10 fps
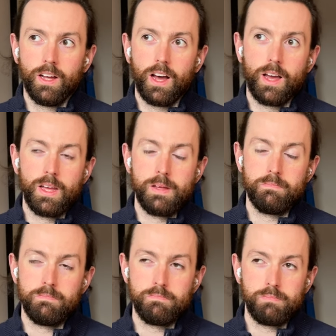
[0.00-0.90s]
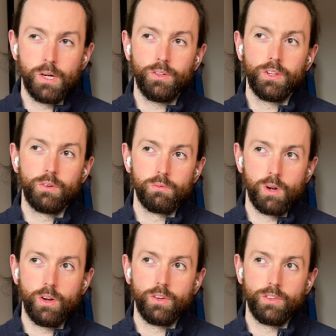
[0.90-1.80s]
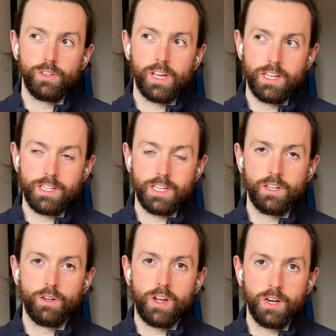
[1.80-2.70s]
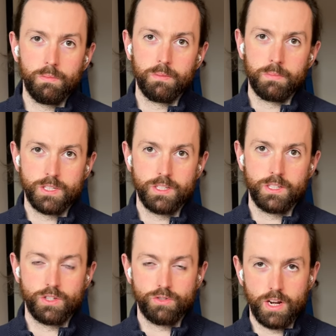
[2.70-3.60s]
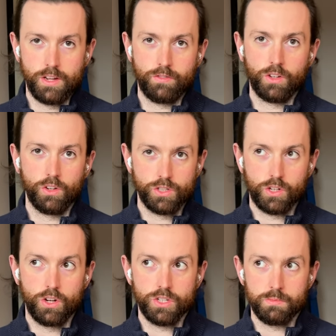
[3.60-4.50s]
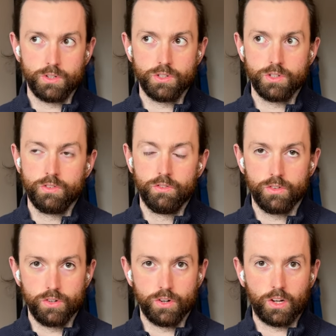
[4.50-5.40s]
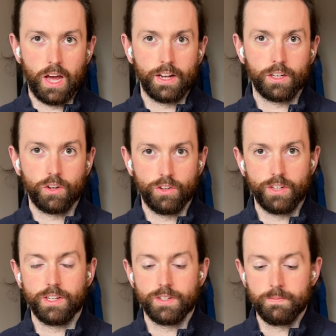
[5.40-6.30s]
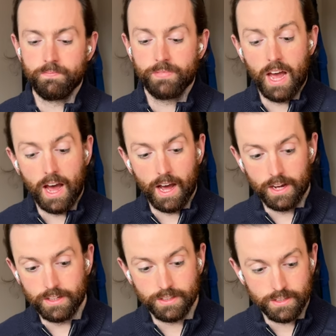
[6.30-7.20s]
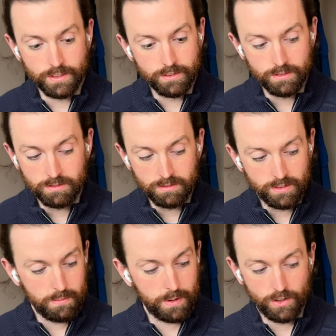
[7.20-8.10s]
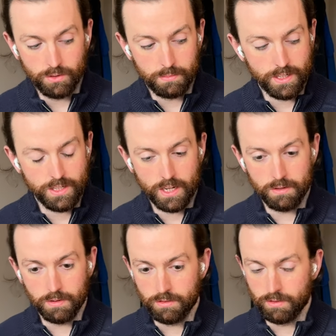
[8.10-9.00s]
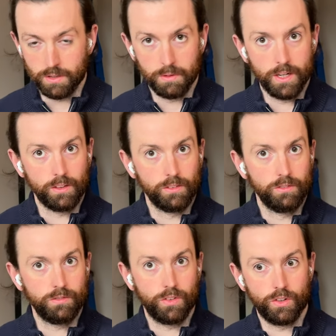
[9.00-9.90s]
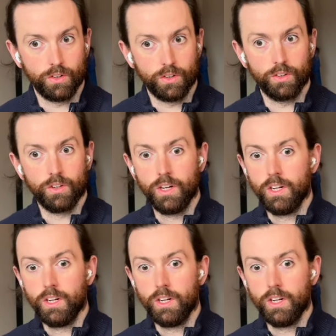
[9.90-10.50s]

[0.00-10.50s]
I built it around the idea of helping businesses drive customers through organic content. And by all means, it went really well. For,